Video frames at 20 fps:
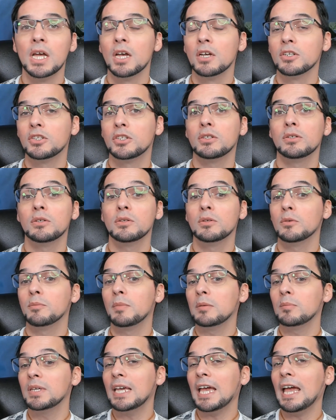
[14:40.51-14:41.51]
to
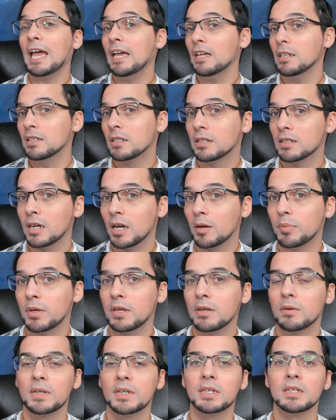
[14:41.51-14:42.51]
maybe end a
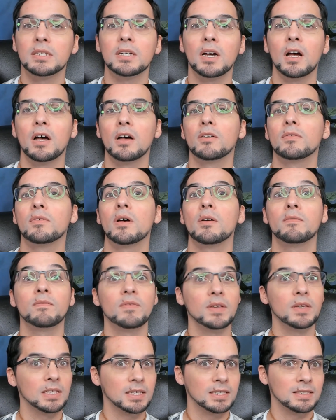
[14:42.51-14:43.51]
period of
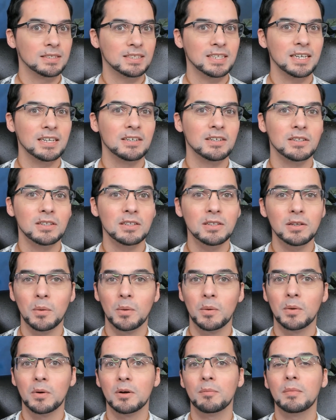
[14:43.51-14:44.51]
feeling single
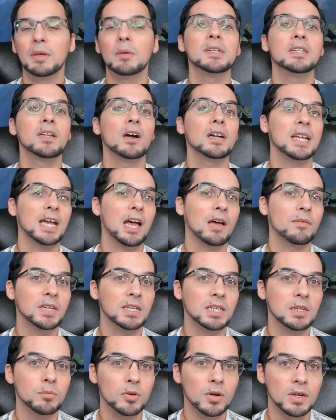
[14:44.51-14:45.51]
or maybe not having
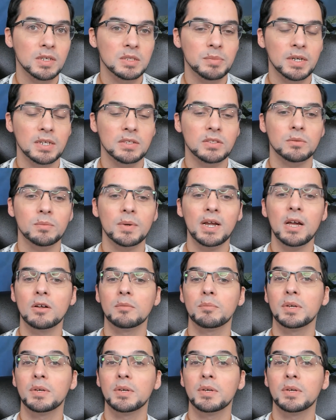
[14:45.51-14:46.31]
any prospects around,